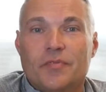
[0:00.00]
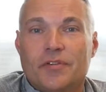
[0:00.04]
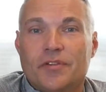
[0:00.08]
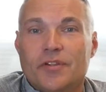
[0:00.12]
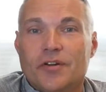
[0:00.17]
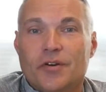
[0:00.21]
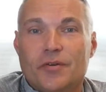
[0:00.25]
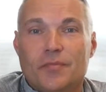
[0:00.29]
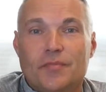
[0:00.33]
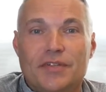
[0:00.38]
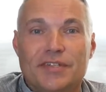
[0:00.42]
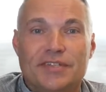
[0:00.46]

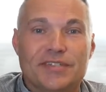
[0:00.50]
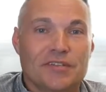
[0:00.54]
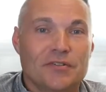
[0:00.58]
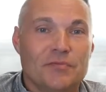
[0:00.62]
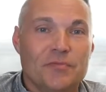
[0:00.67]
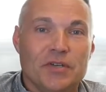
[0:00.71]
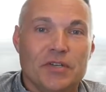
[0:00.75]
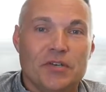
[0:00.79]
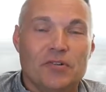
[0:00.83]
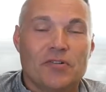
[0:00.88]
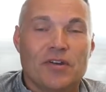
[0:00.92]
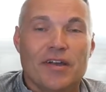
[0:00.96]
club that's going
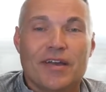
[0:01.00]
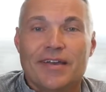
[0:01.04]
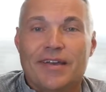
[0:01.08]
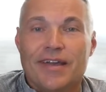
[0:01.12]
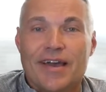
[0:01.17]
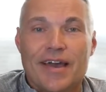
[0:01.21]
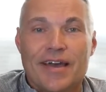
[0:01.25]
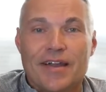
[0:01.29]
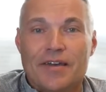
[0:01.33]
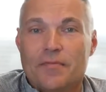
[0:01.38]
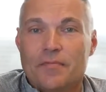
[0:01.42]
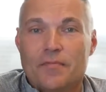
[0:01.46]
to be great
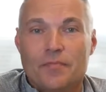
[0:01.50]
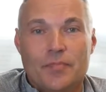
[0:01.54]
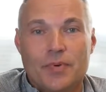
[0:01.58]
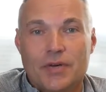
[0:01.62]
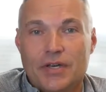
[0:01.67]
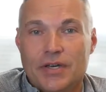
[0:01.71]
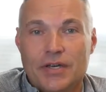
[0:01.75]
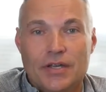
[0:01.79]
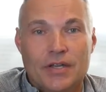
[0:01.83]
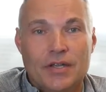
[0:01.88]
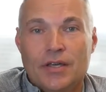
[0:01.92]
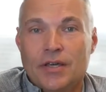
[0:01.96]
at it,
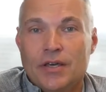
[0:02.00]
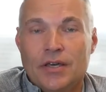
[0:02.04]
but